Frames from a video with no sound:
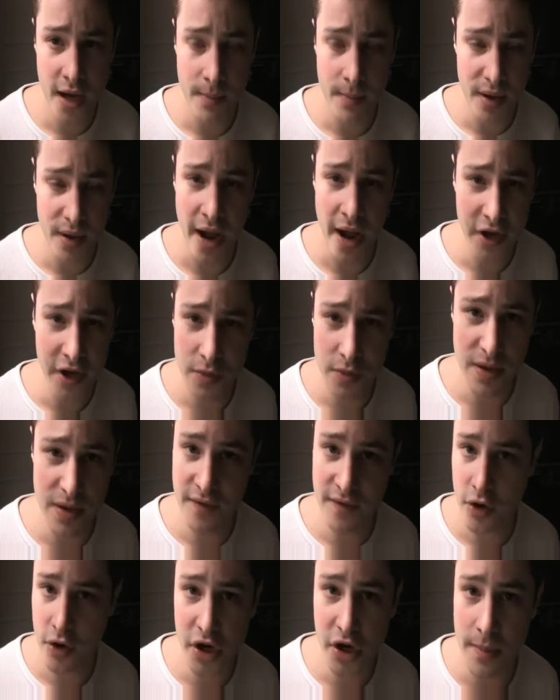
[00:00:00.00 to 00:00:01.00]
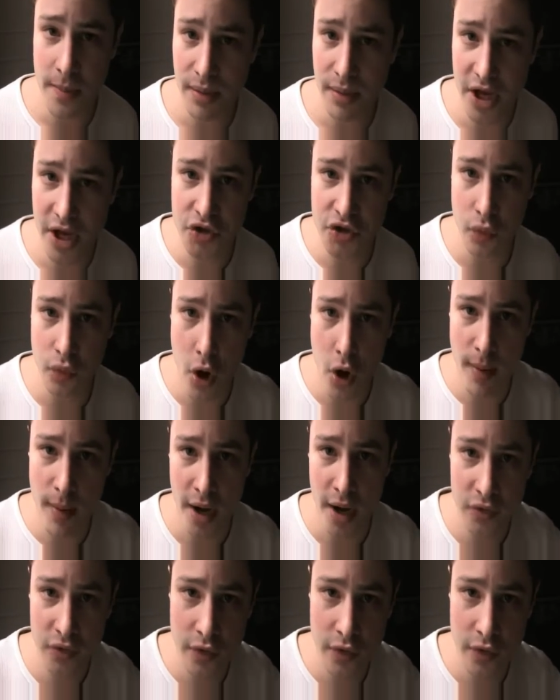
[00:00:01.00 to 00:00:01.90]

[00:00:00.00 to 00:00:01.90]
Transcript: but I could very complex robot